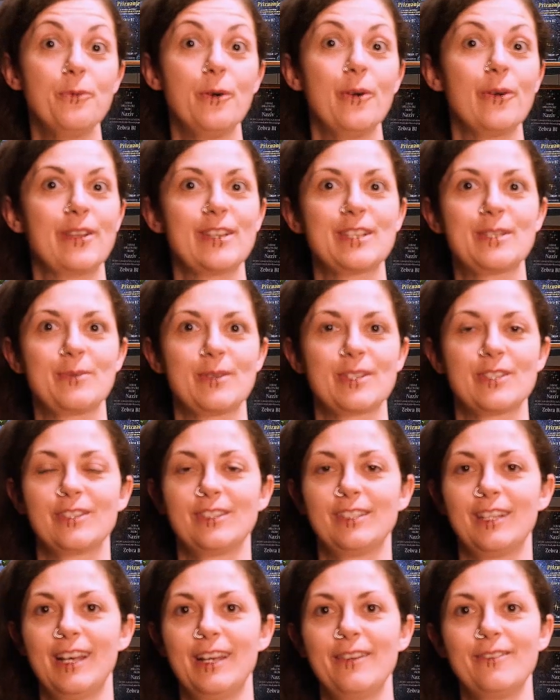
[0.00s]
focus was
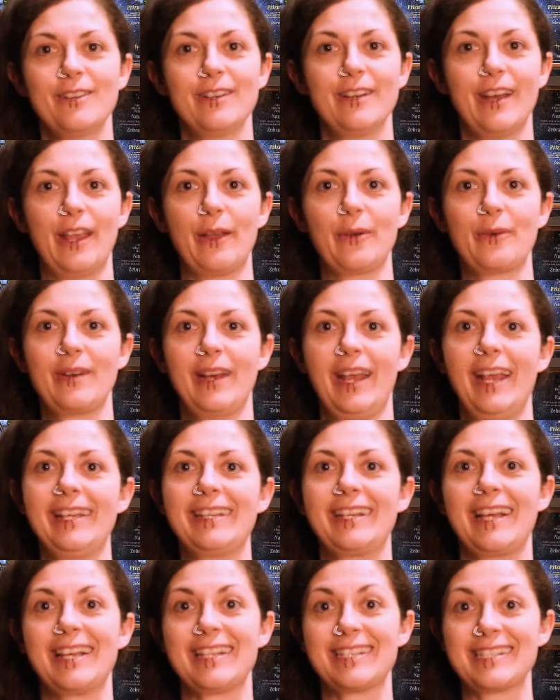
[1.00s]
to deliver and
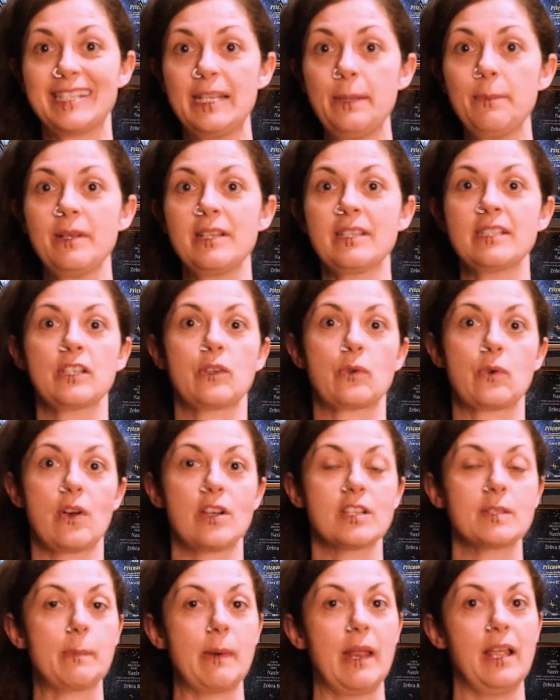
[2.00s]
create a seamless
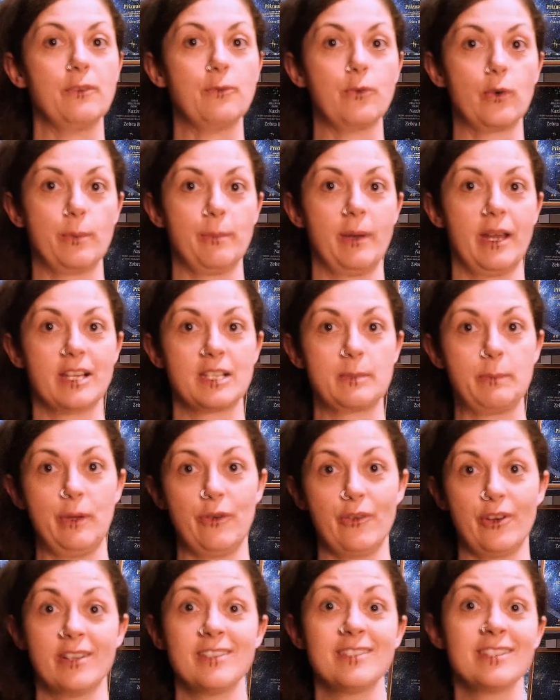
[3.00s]
cross-platform
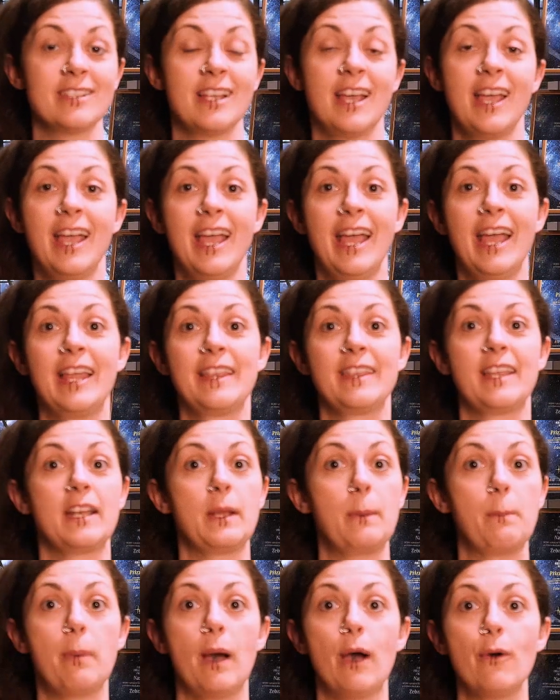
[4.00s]
experience
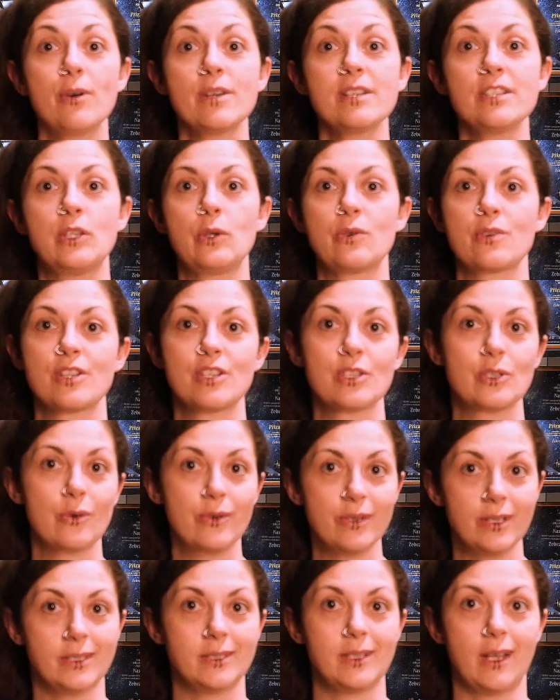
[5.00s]
that empowers your
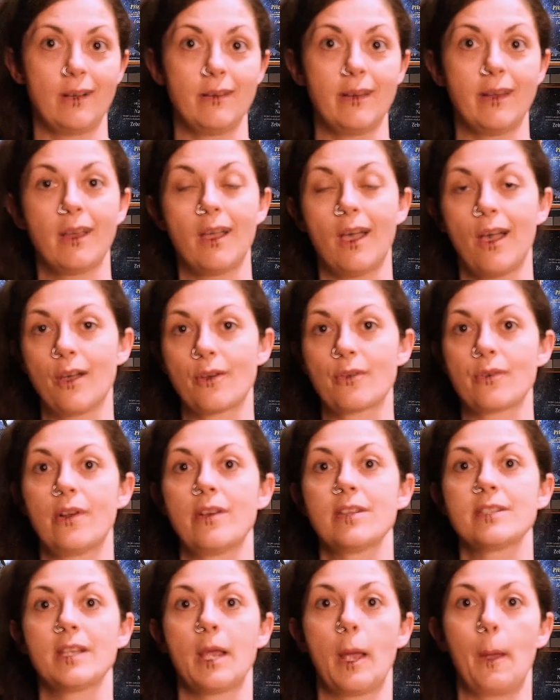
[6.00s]
storytelling
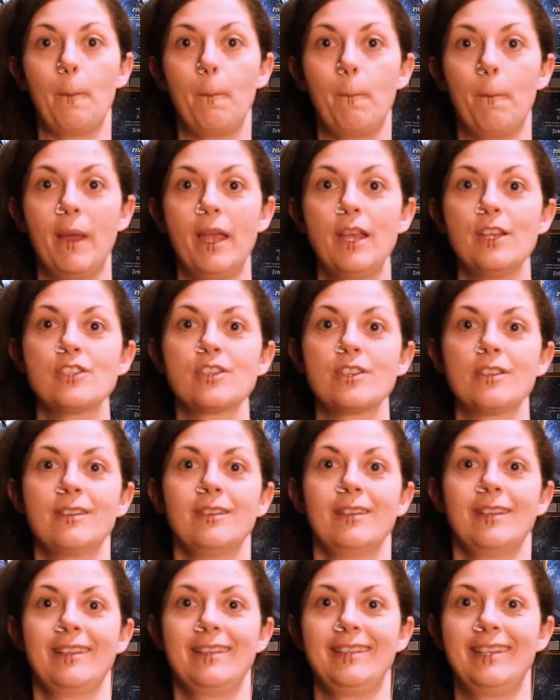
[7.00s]
across
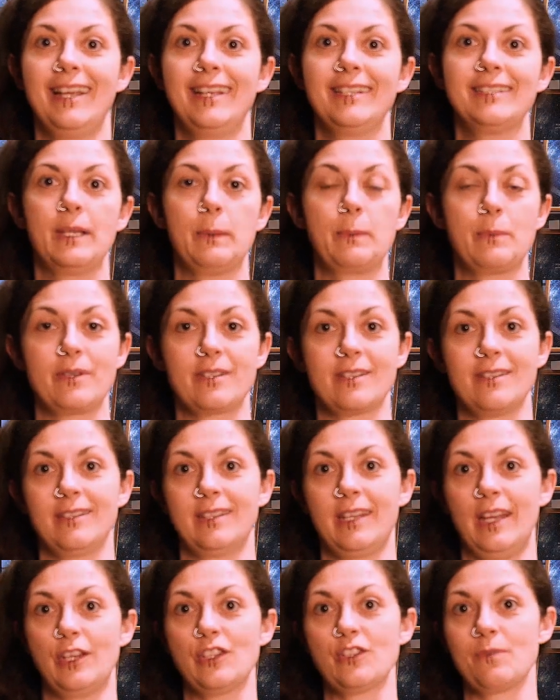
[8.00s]
major data
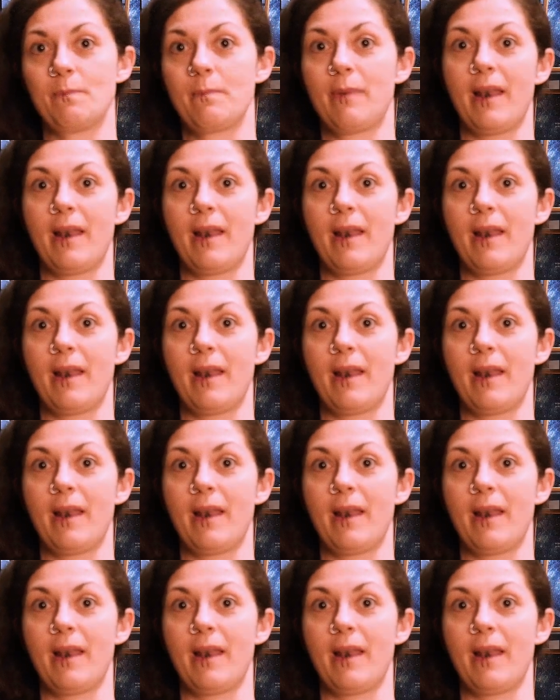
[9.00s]
presentation